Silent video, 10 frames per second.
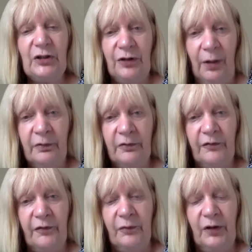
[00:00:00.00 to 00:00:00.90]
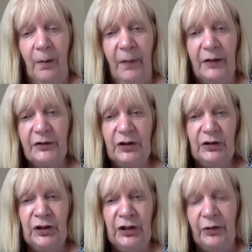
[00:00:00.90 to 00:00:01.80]
number of them come back to
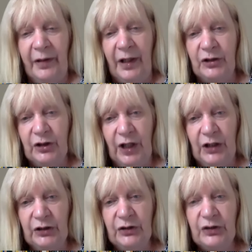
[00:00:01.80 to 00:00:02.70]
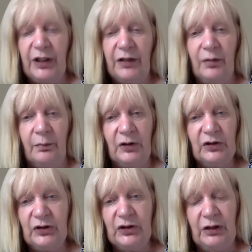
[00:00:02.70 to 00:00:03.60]
continuing education to take the
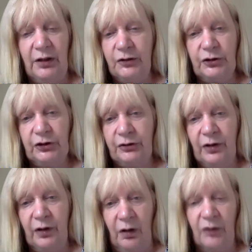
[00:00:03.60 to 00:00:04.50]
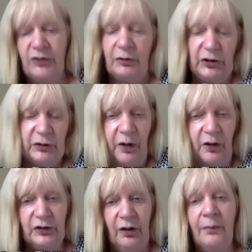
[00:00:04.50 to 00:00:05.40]
Masters in Literature and Arts, which is
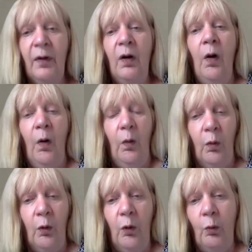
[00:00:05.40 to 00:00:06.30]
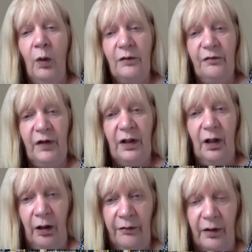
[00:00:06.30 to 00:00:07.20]
part-time, or one of the
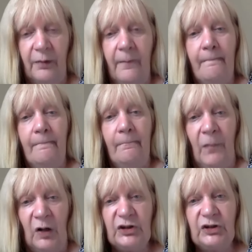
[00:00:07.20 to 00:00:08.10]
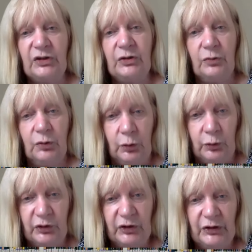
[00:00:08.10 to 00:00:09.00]
other master's
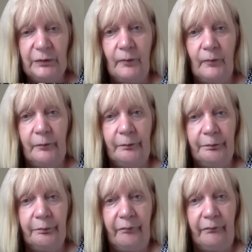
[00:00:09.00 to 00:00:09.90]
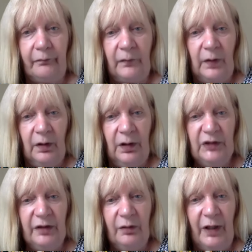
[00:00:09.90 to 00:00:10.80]
courses. Is
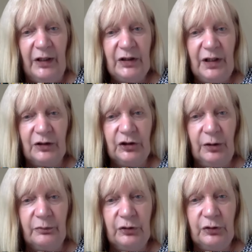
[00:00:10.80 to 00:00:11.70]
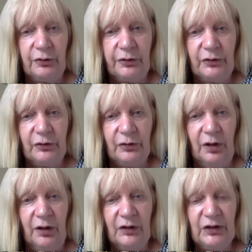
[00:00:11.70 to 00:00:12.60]
there a way to catch up tutorials or
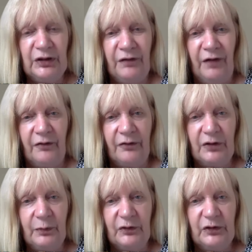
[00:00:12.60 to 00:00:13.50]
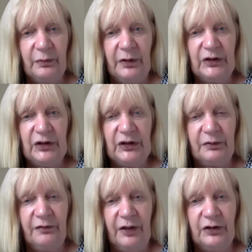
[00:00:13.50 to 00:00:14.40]
classes if other responsibilities
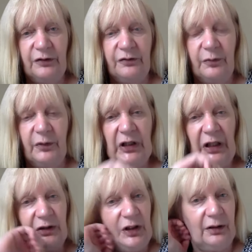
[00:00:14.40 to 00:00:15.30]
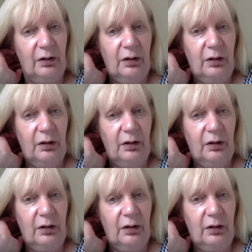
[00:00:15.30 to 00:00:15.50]
prevent you from attending?